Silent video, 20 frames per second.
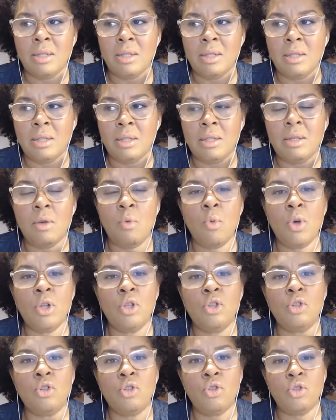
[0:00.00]
someone
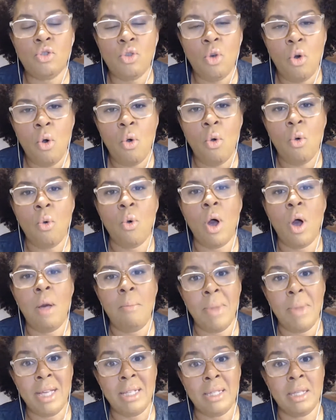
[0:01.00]
so
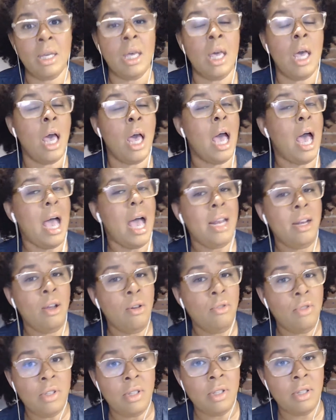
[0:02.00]
amazing. I know
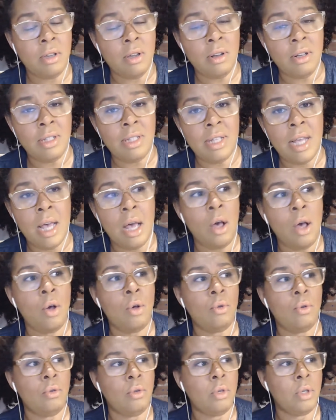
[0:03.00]
this is going to
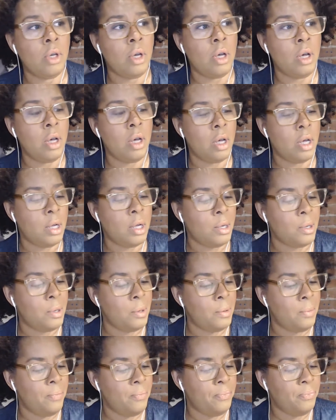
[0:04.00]
sound,
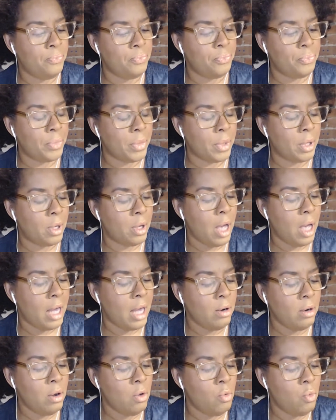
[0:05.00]
I
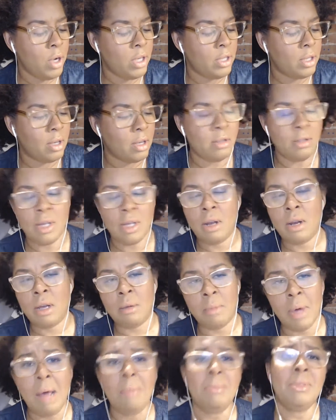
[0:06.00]
don't know what it's going to sound like,
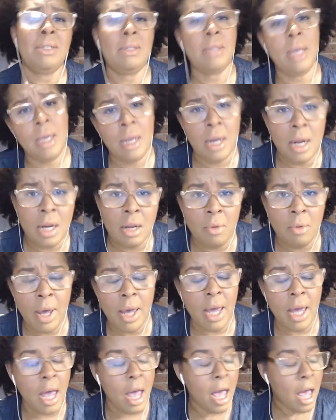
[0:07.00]
but I'm going to say it
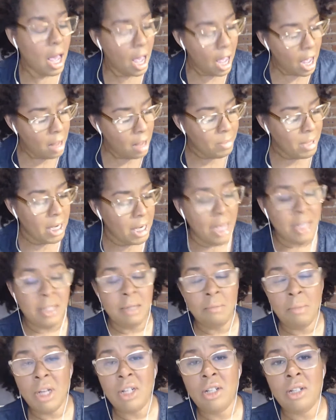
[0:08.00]
anyway. I mean, as
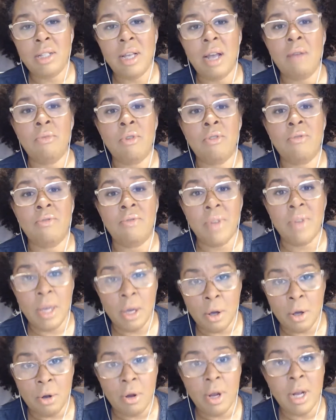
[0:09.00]
much as I
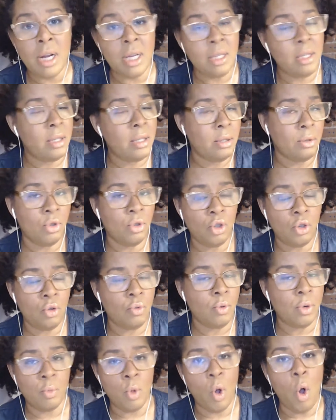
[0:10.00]
revere, and I still
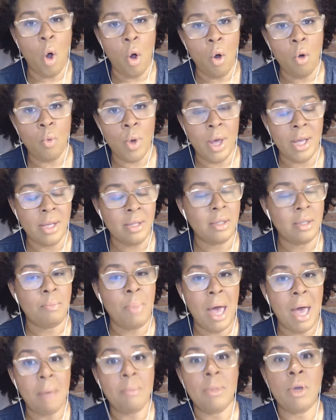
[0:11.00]
do, and will always,
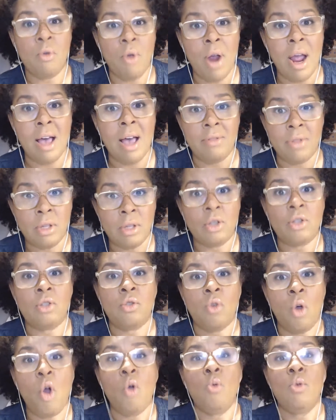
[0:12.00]
Pat McGrath, I just
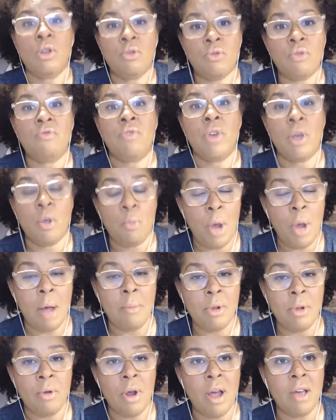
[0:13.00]
always revere Pat
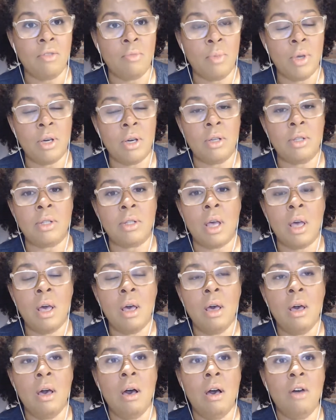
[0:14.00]
McGrath because
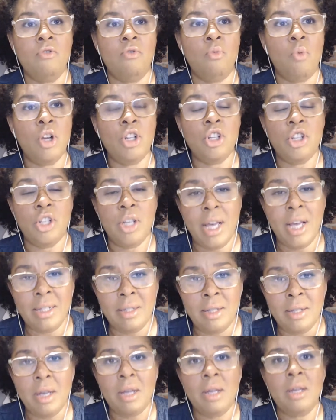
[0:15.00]
of what she has
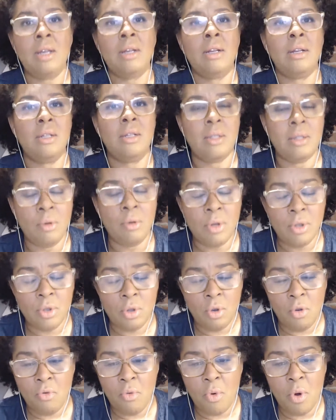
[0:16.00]
done and so on and
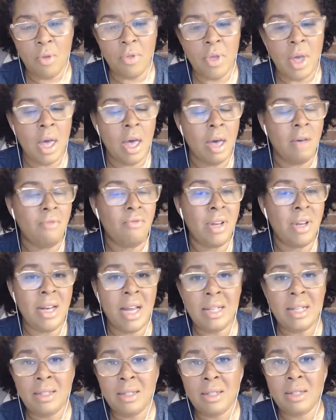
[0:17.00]
so forth.
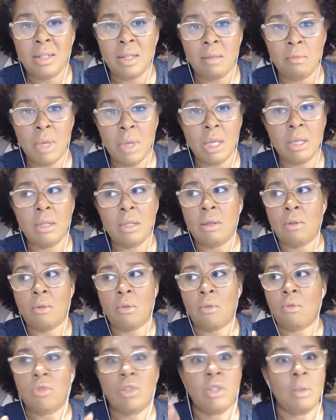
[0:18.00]
Vanessa, to me,
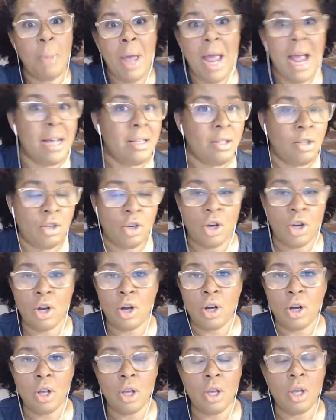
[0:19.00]
surpassed her
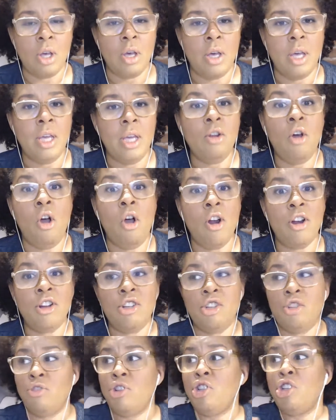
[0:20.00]
in
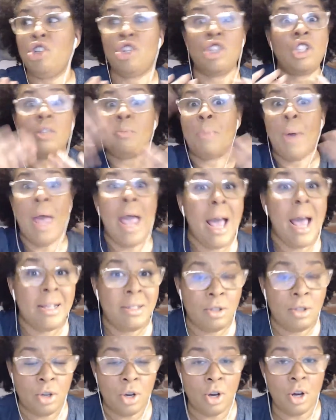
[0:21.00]
artistry. She just
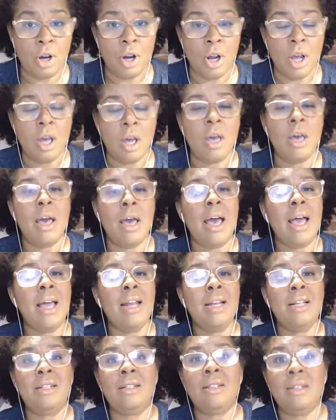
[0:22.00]
surpassed her.
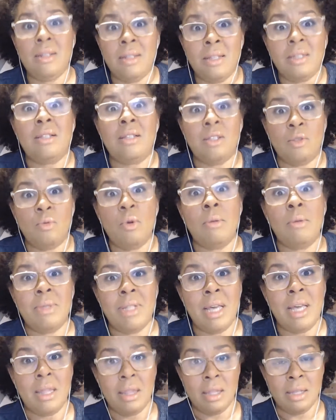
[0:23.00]
And this is what I'm
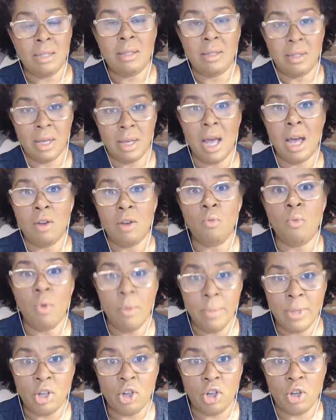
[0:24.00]
saying. This is the kind of
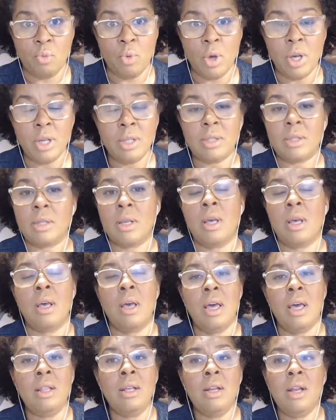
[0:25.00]
woman she was.
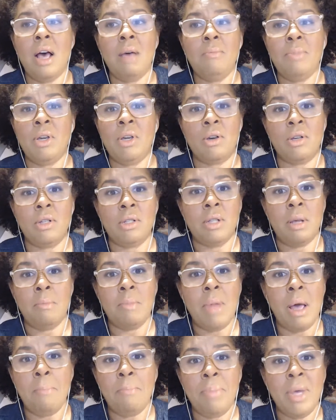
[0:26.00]
And then not because I'm
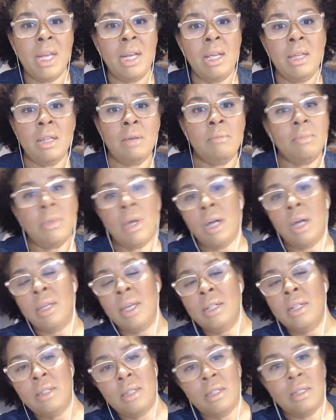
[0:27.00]
not pitting them
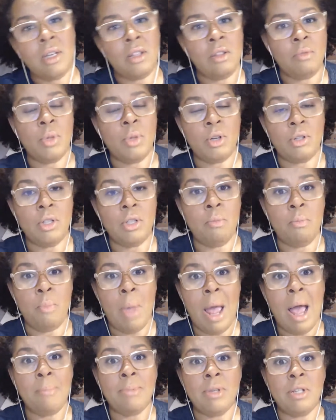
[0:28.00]
against each other because they
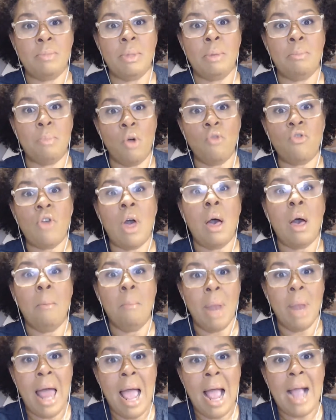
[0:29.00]
happen to be both
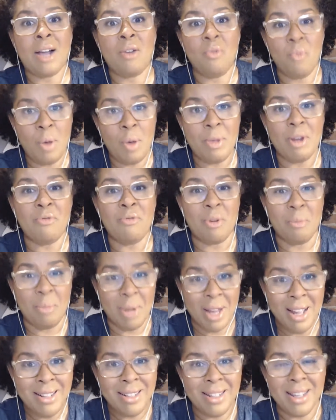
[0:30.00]
Black women from
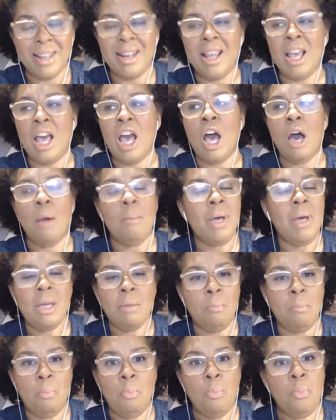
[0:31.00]
London,
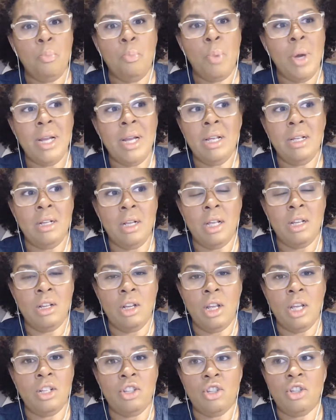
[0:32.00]
but
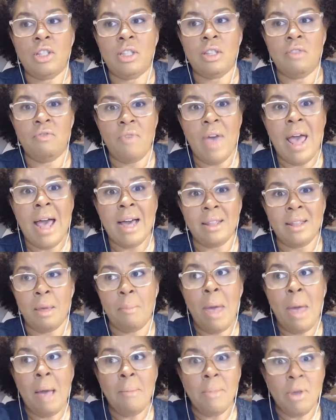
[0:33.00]
it's just the fact
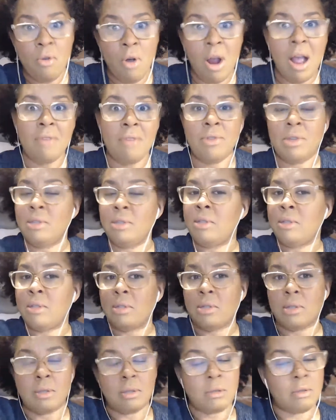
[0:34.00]
that Pat McGrath is
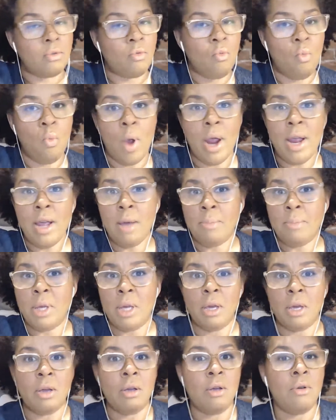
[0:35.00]
way up
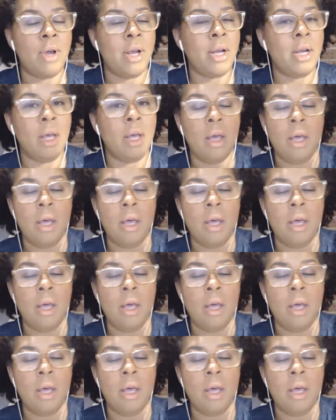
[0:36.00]
here, and